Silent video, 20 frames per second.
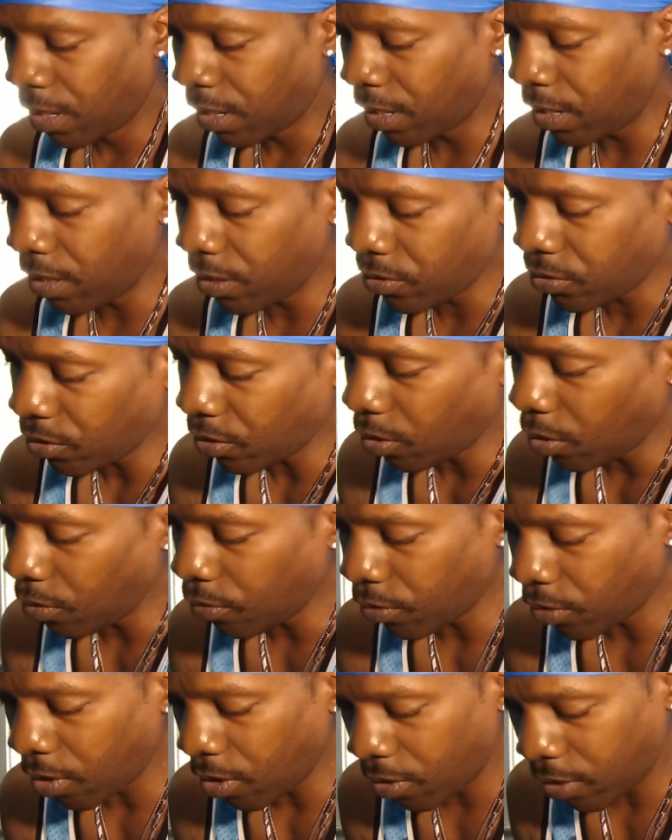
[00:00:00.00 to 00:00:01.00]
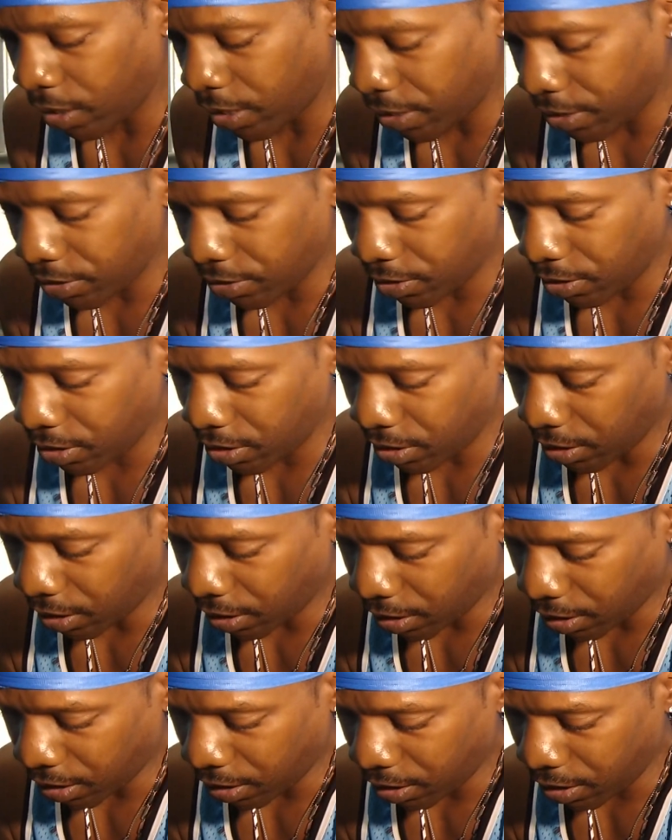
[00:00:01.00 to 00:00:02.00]
Here's your overall energy,
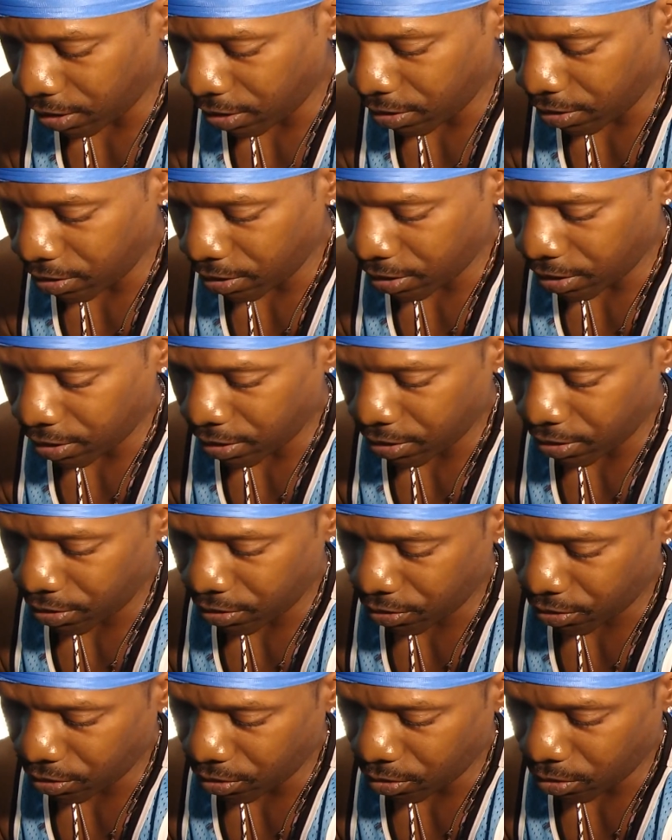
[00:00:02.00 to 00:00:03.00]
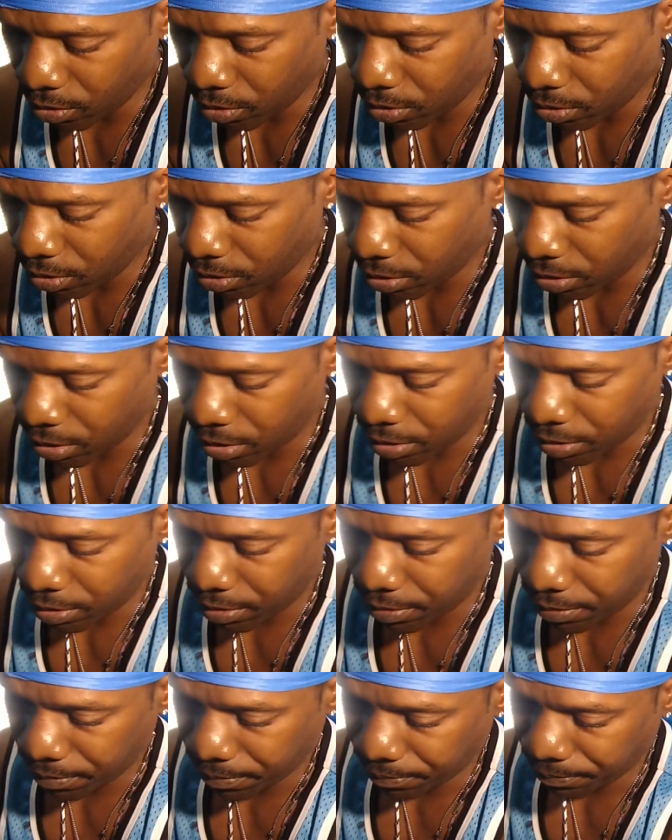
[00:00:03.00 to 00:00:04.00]
and here is
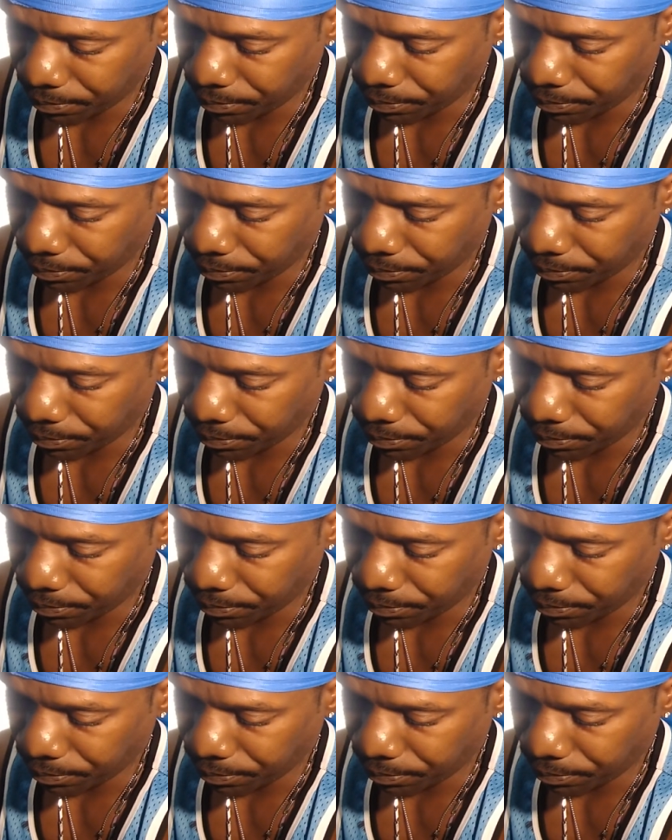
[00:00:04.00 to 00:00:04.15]
your